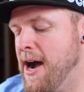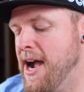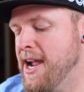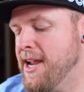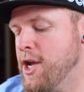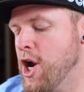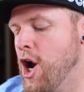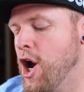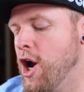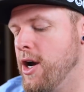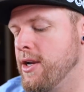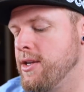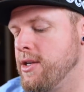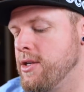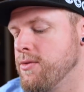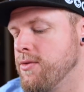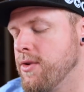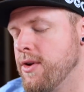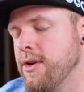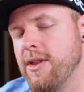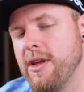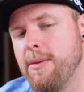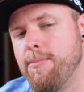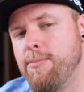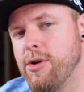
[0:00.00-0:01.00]
My here. god, you
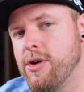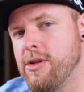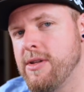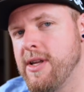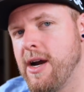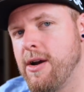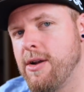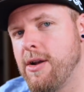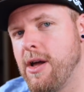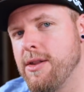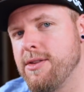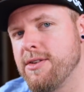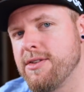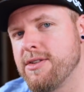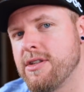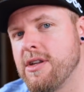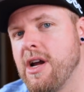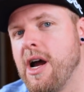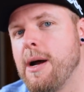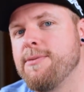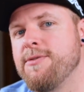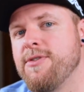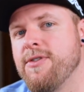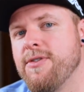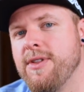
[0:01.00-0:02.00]
really pulled out all the
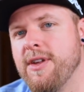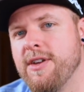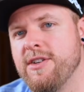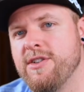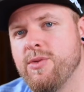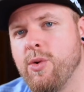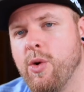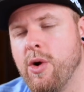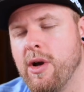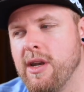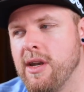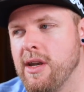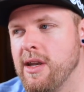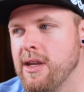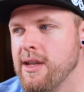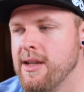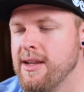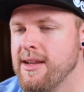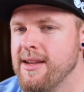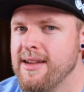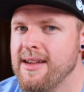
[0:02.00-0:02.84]
stops for this one.